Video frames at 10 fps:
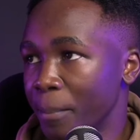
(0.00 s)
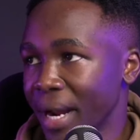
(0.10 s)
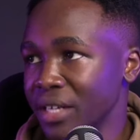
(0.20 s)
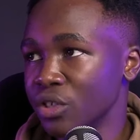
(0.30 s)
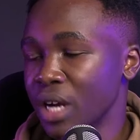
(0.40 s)

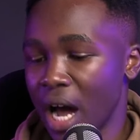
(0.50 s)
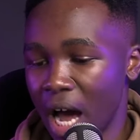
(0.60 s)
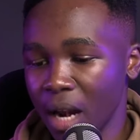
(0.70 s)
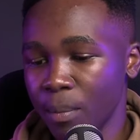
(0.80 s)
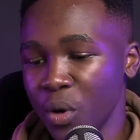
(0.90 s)
Brighton
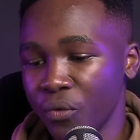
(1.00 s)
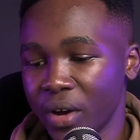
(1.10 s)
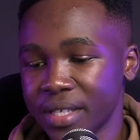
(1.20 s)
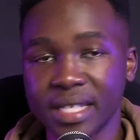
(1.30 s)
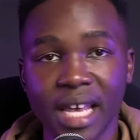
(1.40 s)
Albion
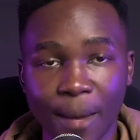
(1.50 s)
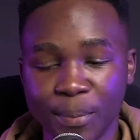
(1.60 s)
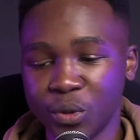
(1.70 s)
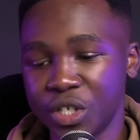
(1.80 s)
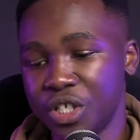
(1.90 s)
versus
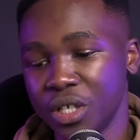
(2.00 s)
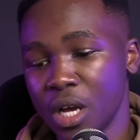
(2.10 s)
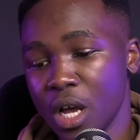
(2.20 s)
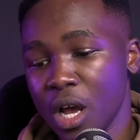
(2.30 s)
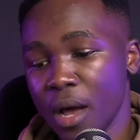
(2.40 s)
Ipswich.
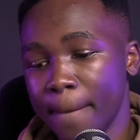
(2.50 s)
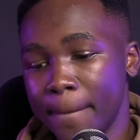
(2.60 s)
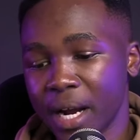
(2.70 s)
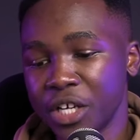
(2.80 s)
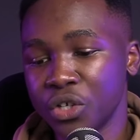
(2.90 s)

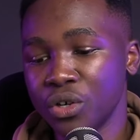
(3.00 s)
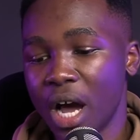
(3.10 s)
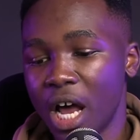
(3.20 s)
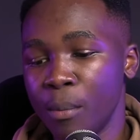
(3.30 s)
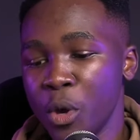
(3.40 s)
Brighton
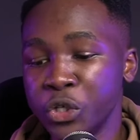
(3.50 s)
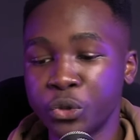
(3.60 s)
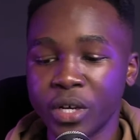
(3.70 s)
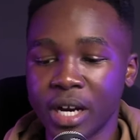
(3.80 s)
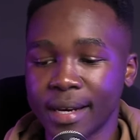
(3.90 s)
Albion
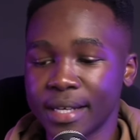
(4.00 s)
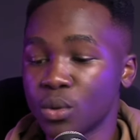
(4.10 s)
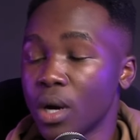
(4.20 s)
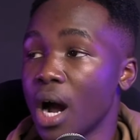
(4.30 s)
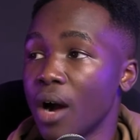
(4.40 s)
to win at
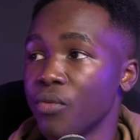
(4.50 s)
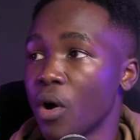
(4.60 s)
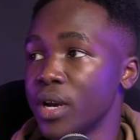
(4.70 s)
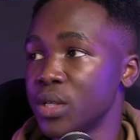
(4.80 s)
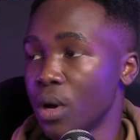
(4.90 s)
least one half. The
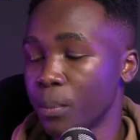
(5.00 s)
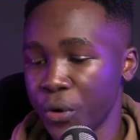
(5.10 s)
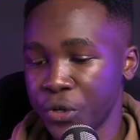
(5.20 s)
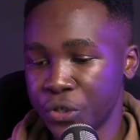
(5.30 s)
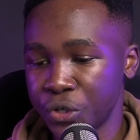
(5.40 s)
odd is
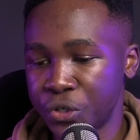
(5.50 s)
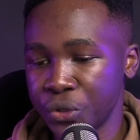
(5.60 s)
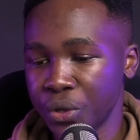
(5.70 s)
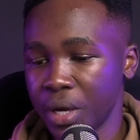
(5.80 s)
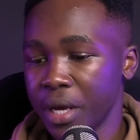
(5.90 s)

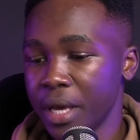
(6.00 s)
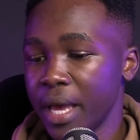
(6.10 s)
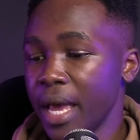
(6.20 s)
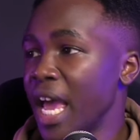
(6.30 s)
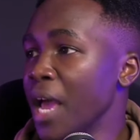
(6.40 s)
1.22.
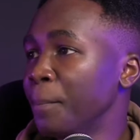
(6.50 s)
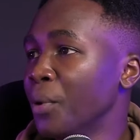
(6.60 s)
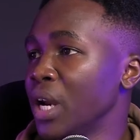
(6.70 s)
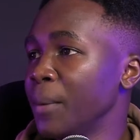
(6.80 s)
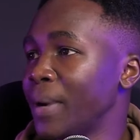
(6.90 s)

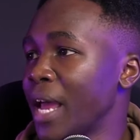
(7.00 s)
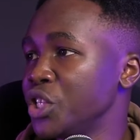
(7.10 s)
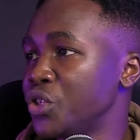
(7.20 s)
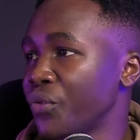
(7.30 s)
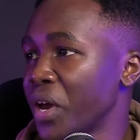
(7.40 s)
Empoli
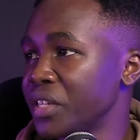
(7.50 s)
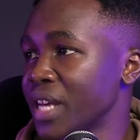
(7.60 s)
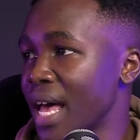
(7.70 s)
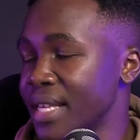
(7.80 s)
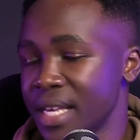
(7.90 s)
playing
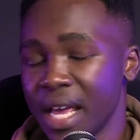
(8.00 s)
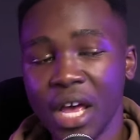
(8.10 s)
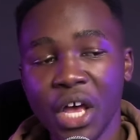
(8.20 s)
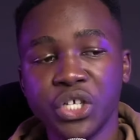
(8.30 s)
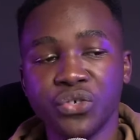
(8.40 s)
Juventus.
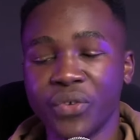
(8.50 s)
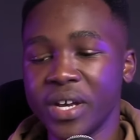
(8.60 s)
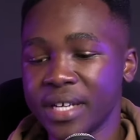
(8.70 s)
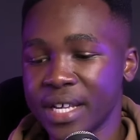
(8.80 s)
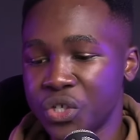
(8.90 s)

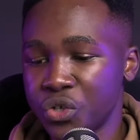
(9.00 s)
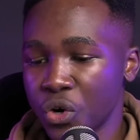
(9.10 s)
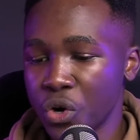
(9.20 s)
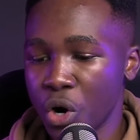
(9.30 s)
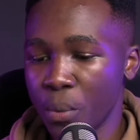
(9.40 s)
Juventus
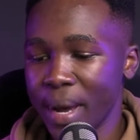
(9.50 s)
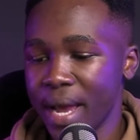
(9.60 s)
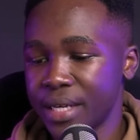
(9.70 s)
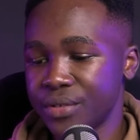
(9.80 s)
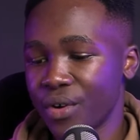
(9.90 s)
draw no
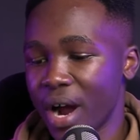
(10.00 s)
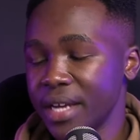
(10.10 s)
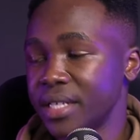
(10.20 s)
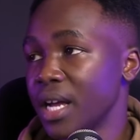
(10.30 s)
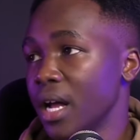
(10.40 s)
bet,
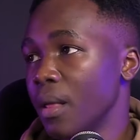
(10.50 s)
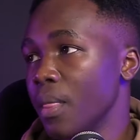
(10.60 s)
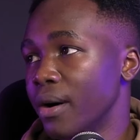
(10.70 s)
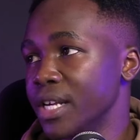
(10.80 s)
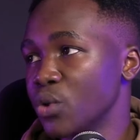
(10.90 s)
right?
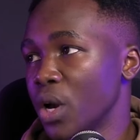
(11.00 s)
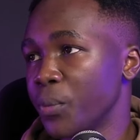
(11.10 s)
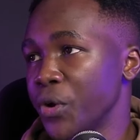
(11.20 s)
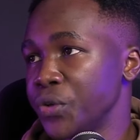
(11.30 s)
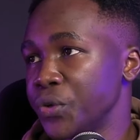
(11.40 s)
That is
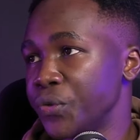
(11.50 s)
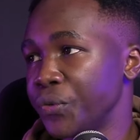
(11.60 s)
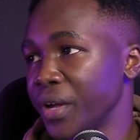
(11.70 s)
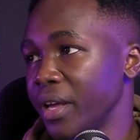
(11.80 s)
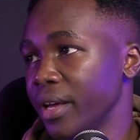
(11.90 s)

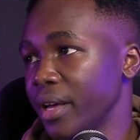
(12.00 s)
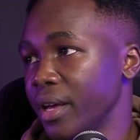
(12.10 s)
1.23.